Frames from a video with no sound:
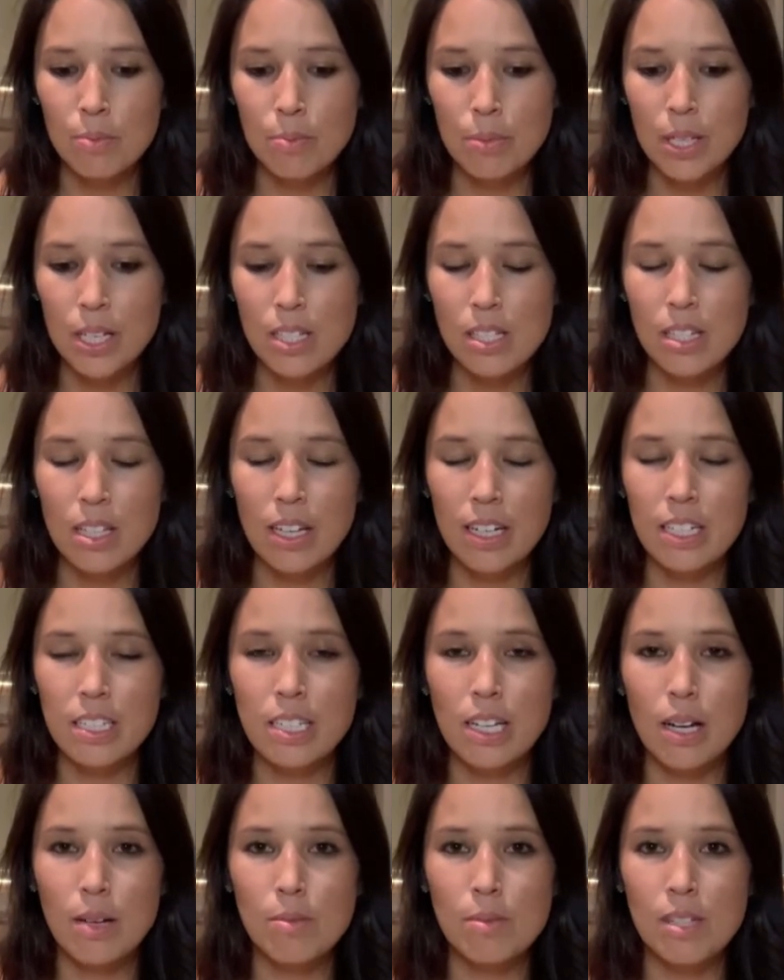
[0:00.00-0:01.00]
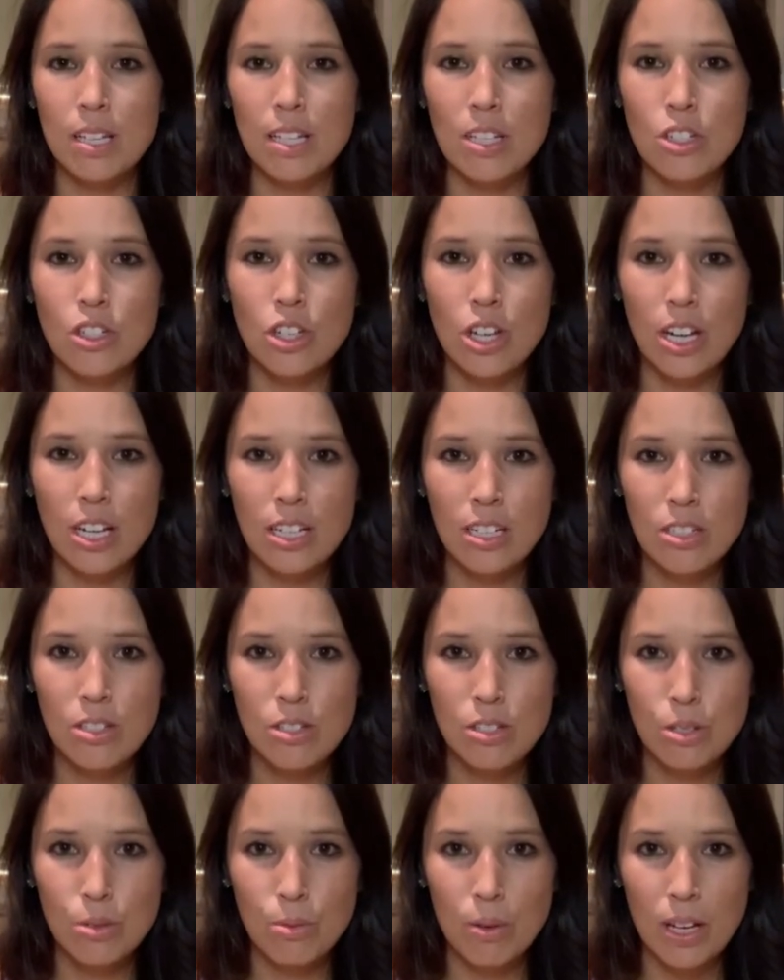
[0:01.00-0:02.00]
because a lot of times they change
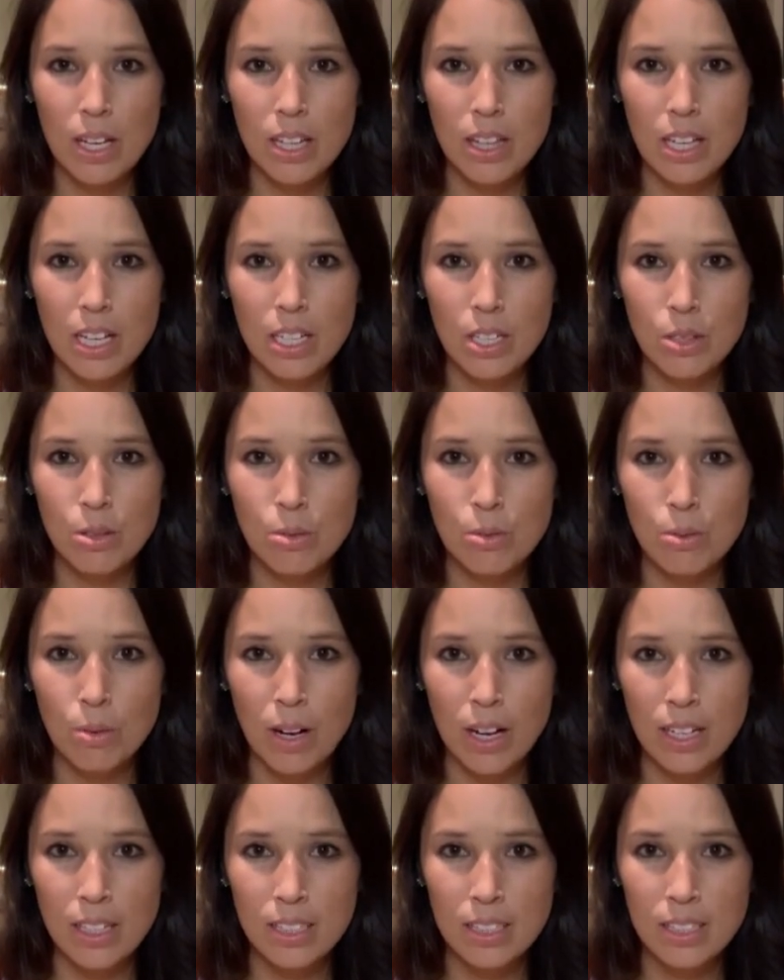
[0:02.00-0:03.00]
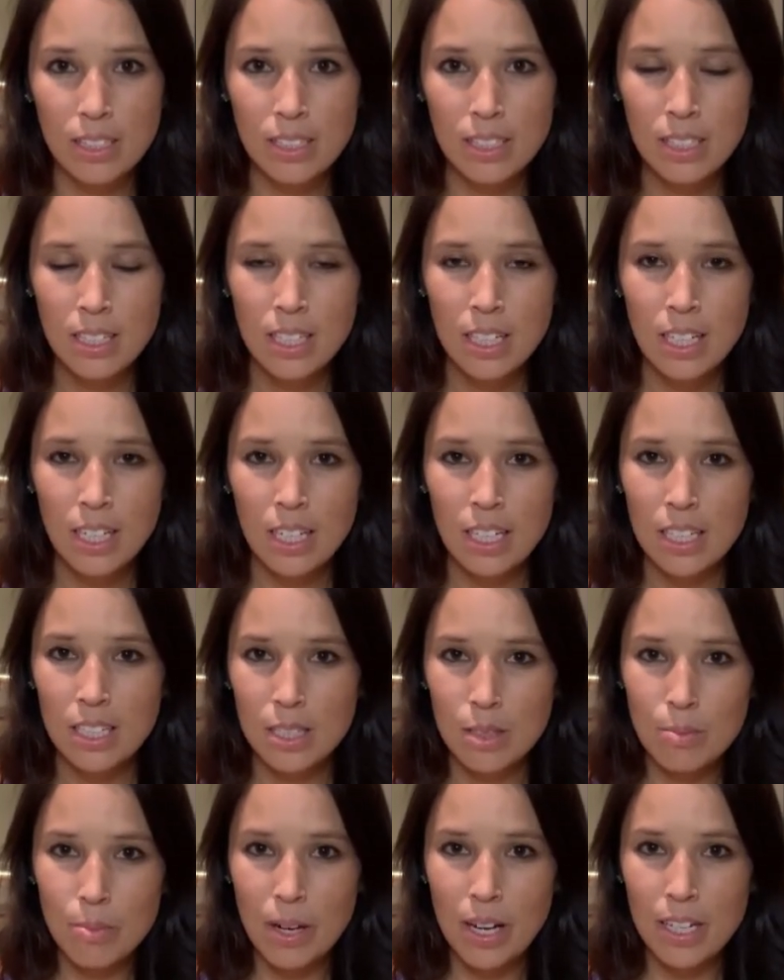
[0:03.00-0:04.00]
the way that you run and
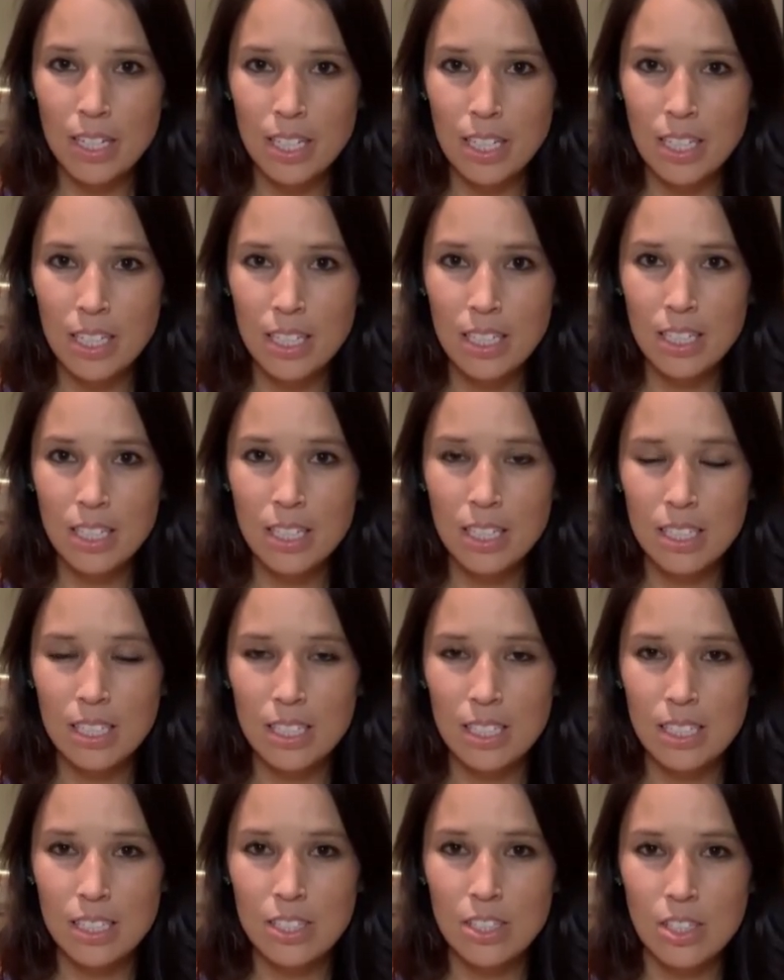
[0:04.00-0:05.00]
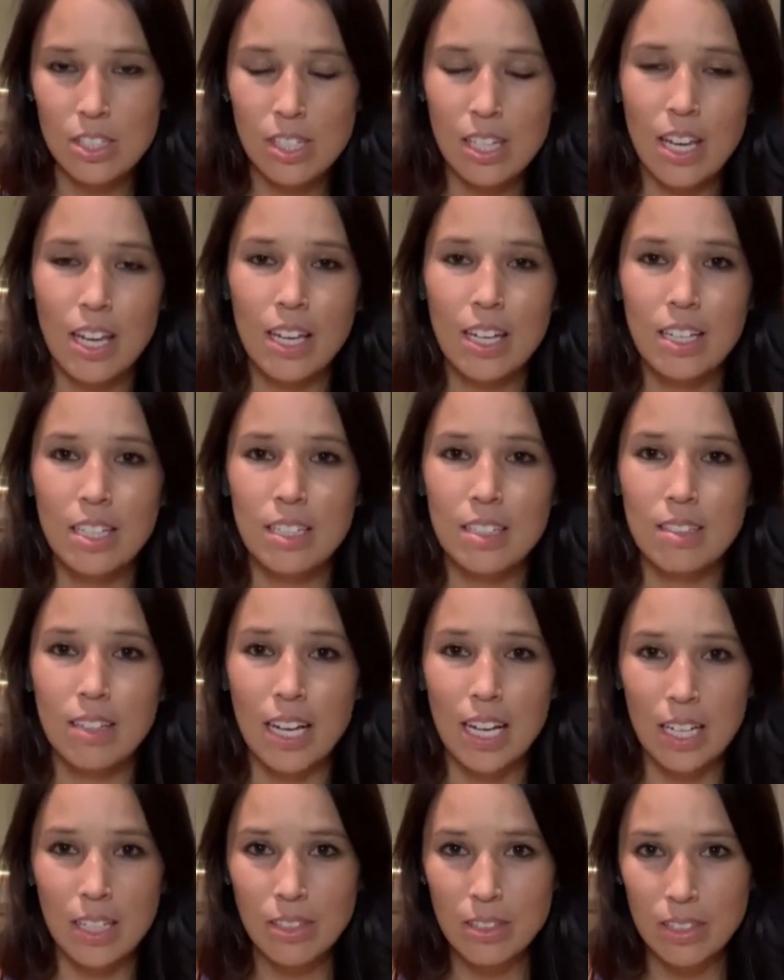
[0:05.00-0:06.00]
the body just can't
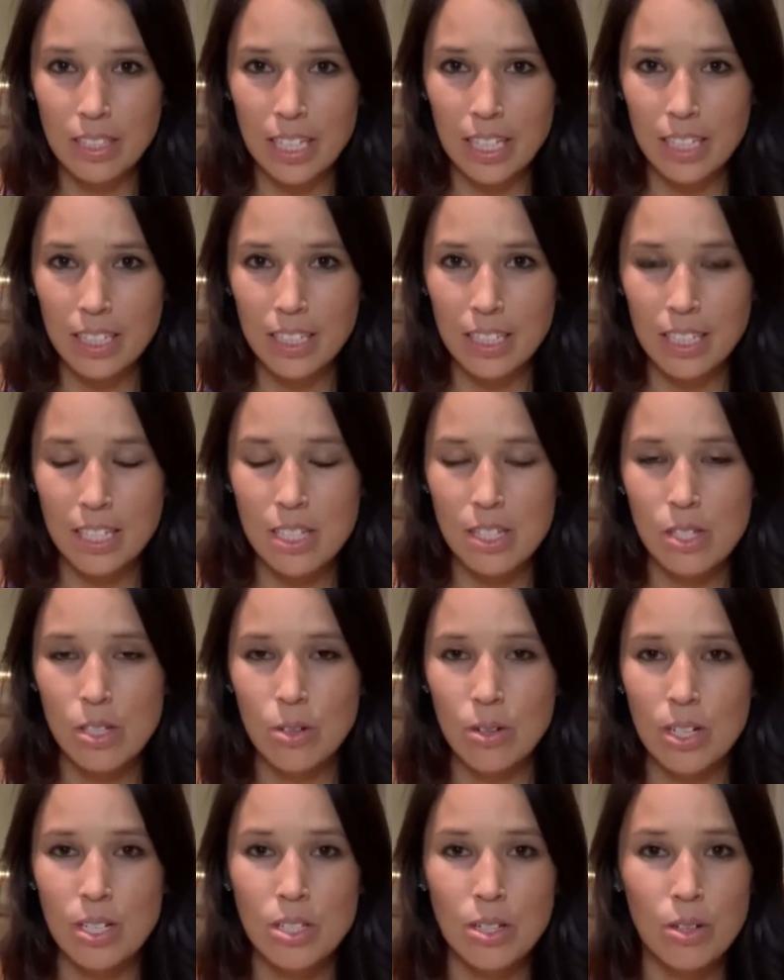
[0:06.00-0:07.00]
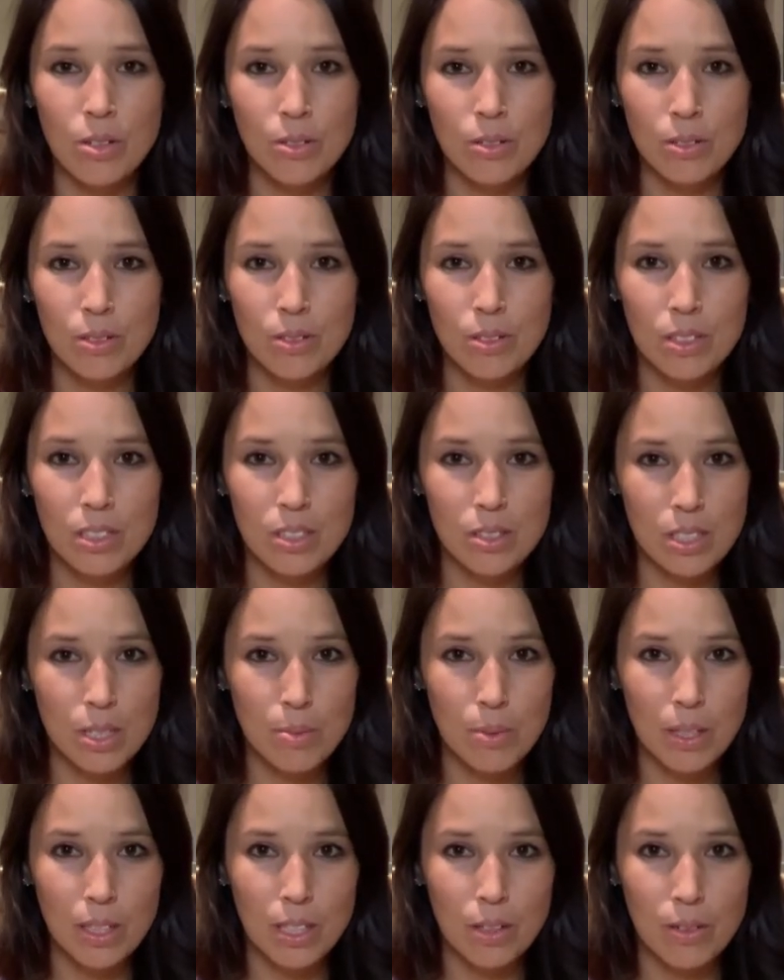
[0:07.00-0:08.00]
handle it. And so I don't
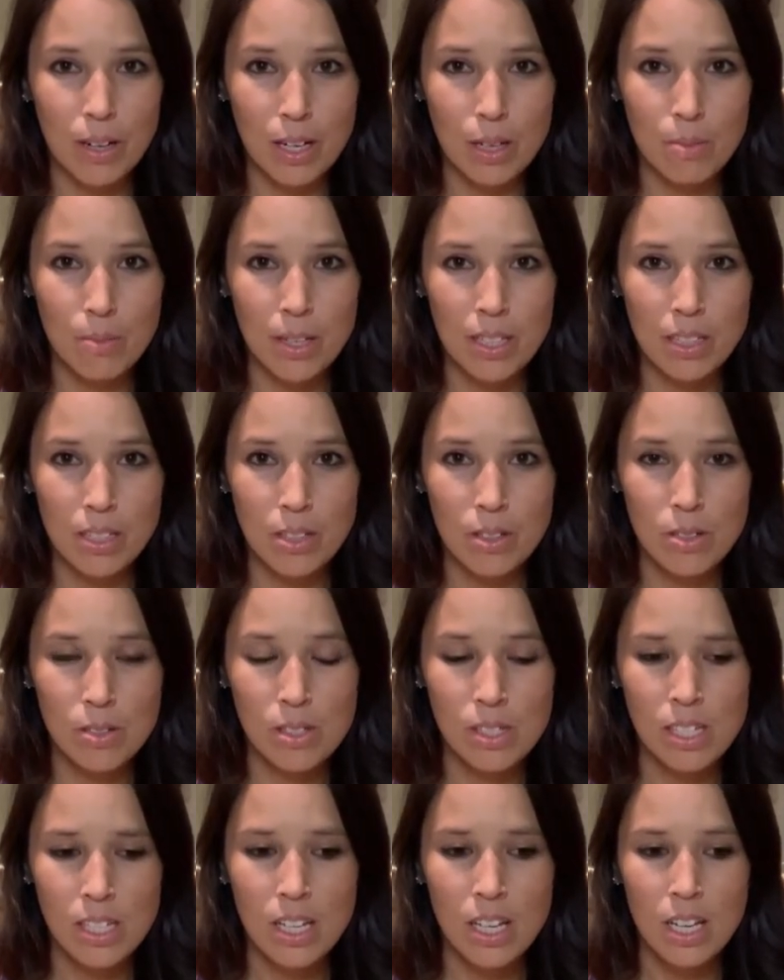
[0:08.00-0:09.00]
typically recommend those.